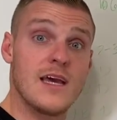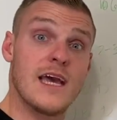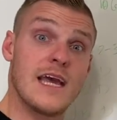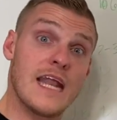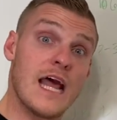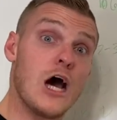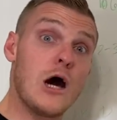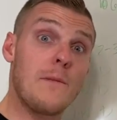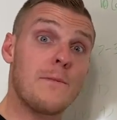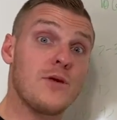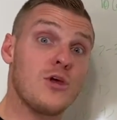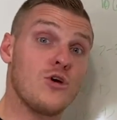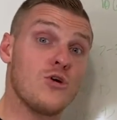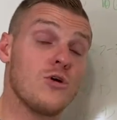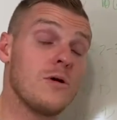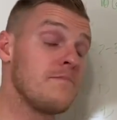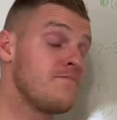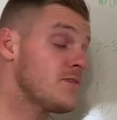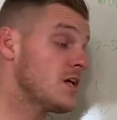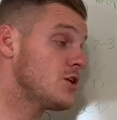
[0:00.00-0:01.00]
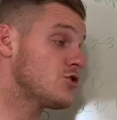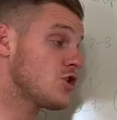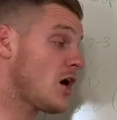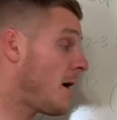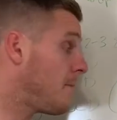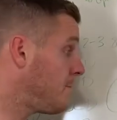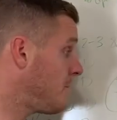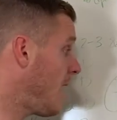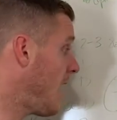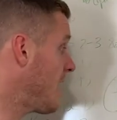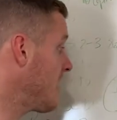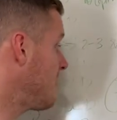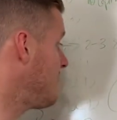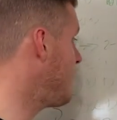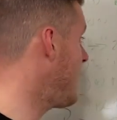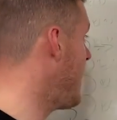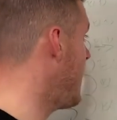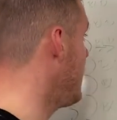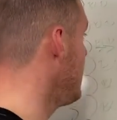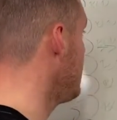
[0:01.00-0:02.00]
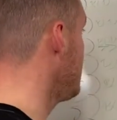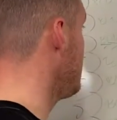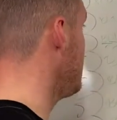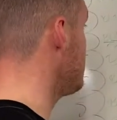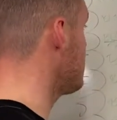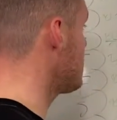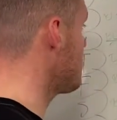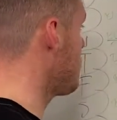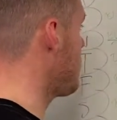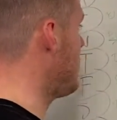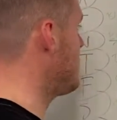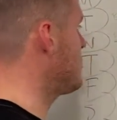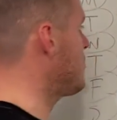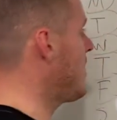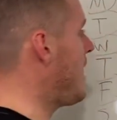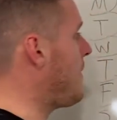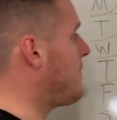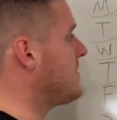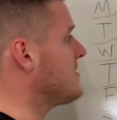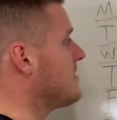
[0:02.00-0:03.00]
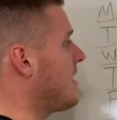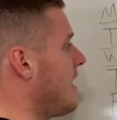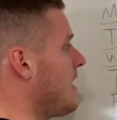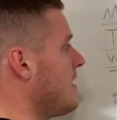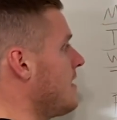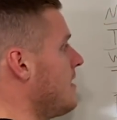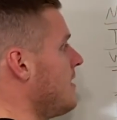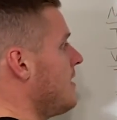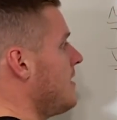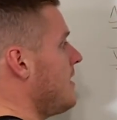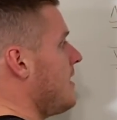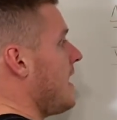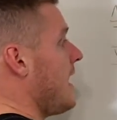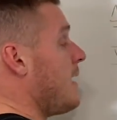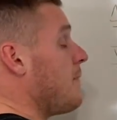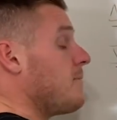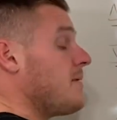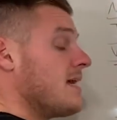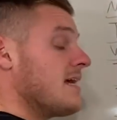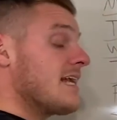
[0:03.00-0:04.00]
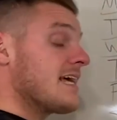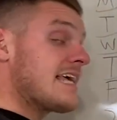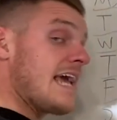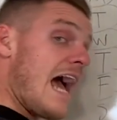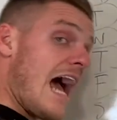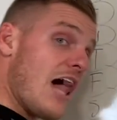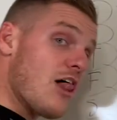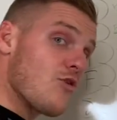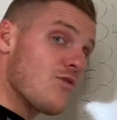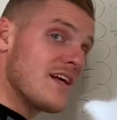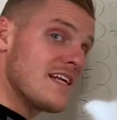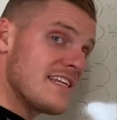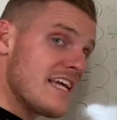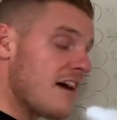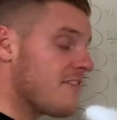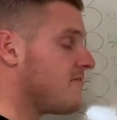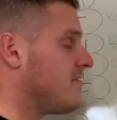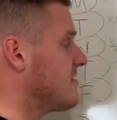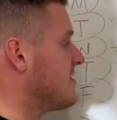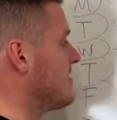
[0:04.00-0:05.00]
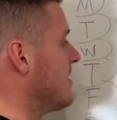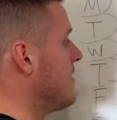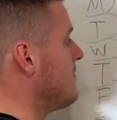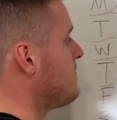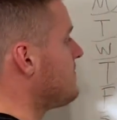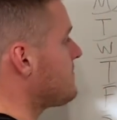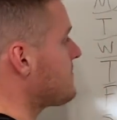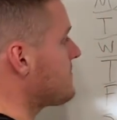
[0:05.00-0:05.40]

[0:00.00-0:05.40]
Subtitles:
and help you drop body fat and suppress your appetite and be in a calorie deficit.